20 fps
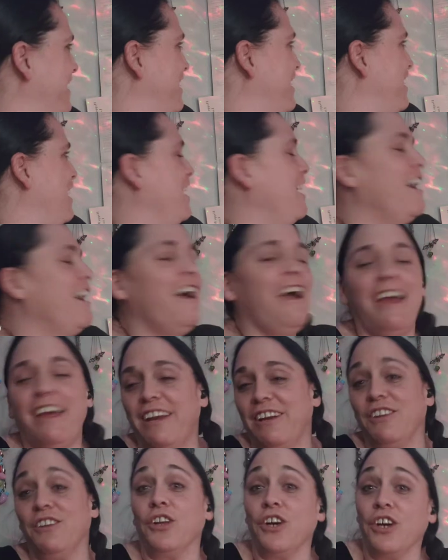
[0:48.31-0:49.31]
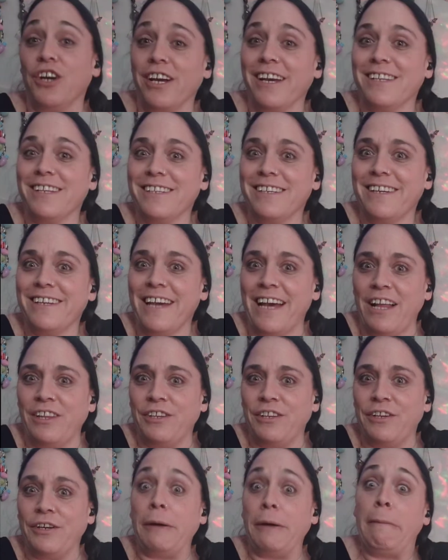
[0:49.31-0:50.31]
and a look at the
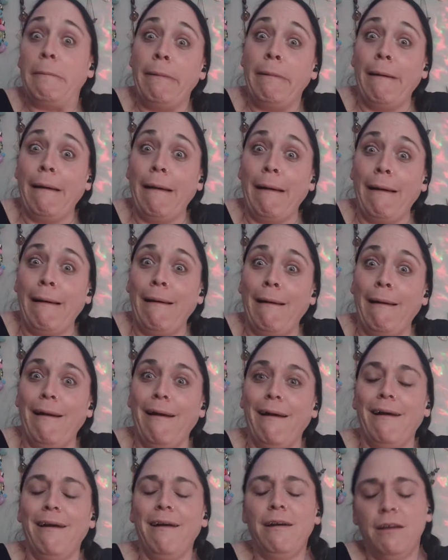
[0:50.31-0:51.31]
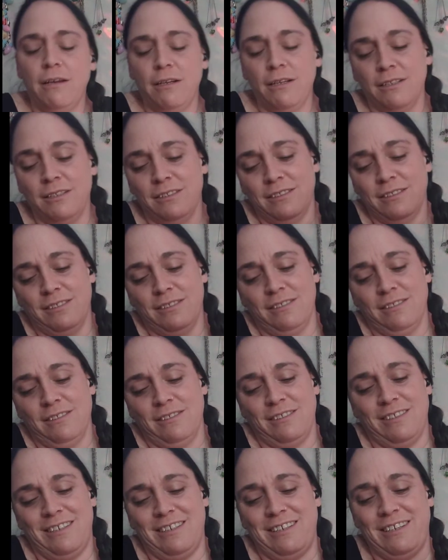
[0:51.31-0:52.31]
calendar.
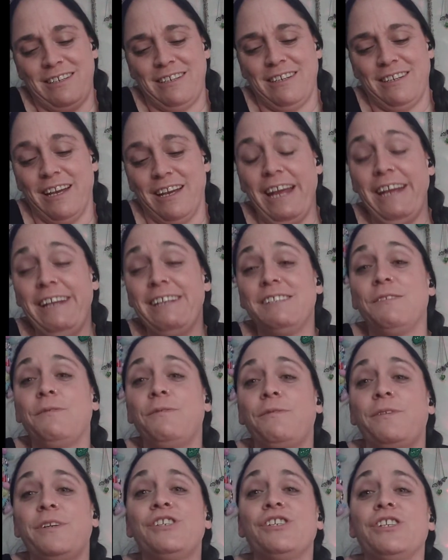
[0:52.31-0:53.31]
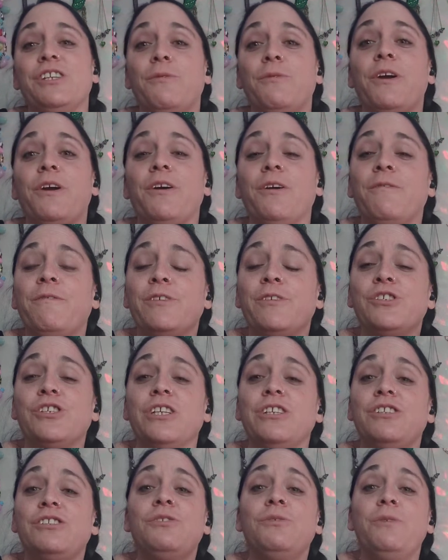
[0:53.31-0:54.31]
It is officially, we are
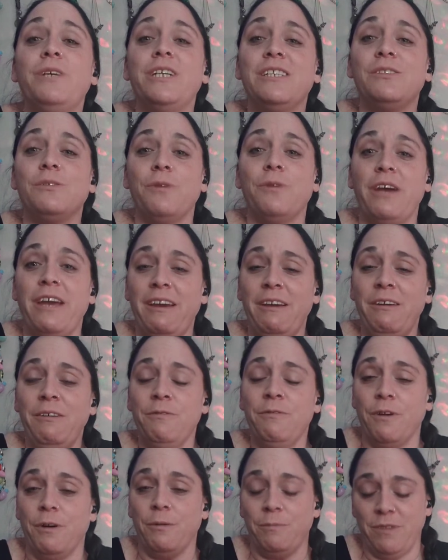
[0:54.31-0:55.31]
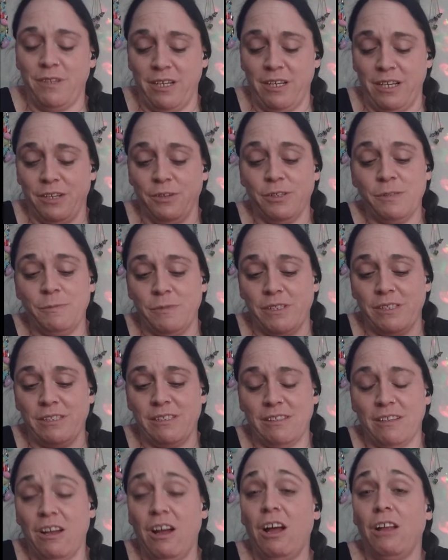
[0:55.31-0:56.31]
officially 2 weeks away from the Christmas
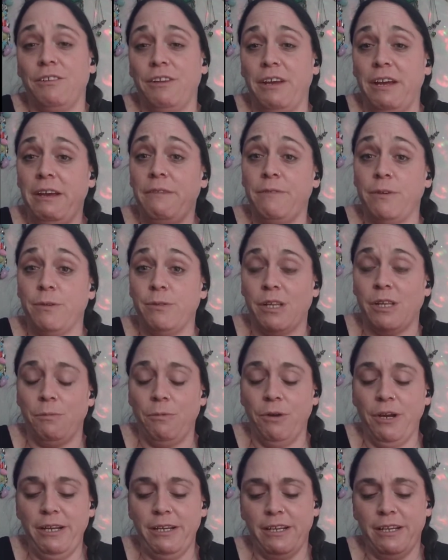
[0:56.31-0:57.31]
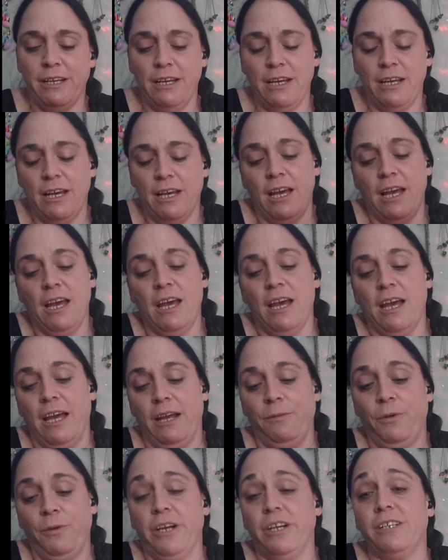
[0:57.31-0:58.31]
holiday if you celebrate,
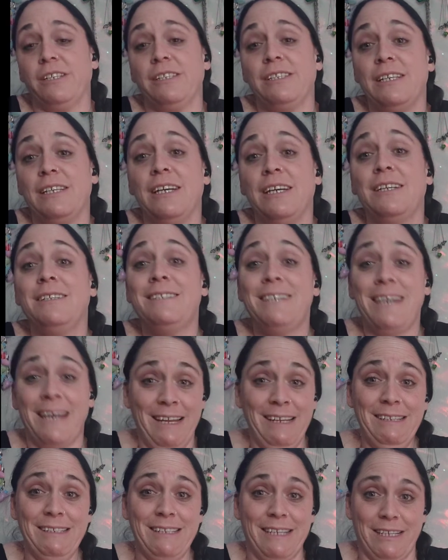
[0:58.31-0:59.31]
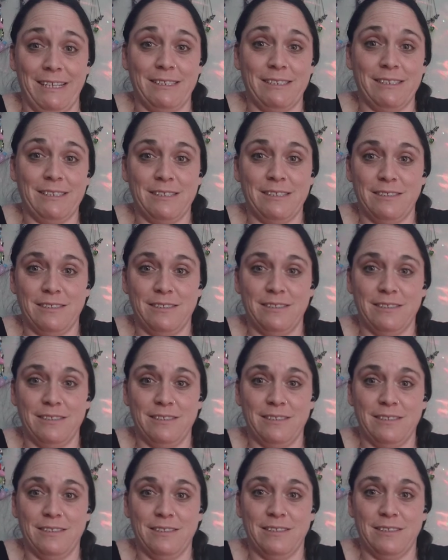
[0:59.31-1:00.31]
and we are 10 days
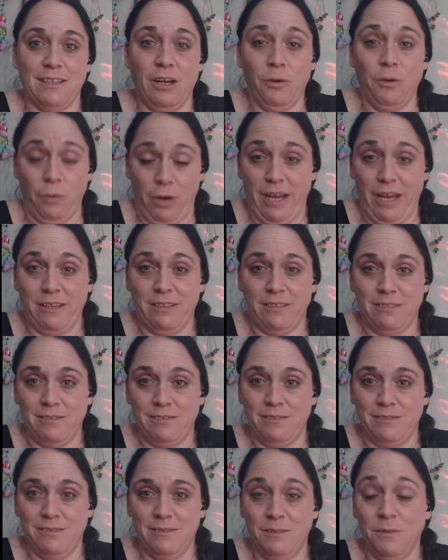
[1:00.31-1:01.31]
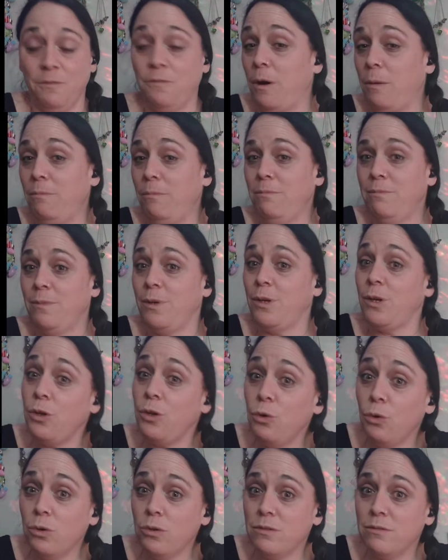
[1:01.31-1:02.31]
away from
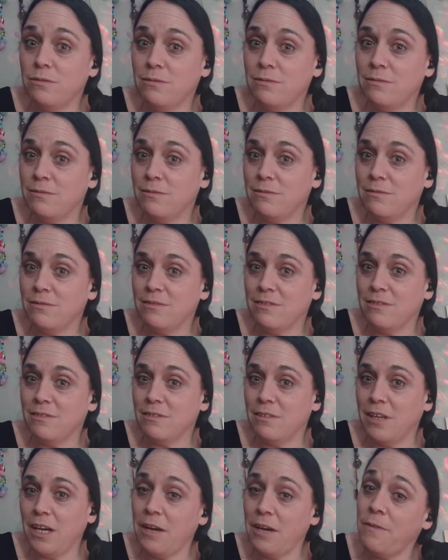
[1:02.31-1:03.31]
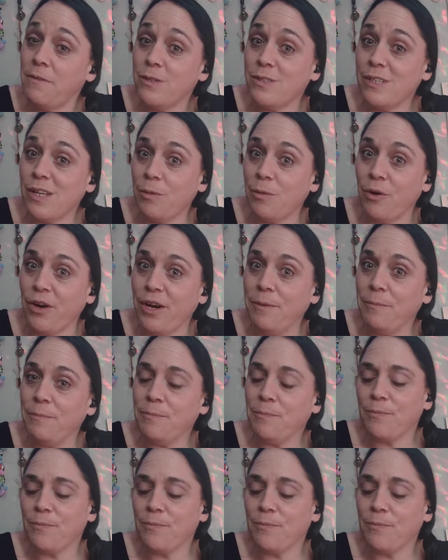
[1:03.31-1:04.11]
Yule if you celebrate.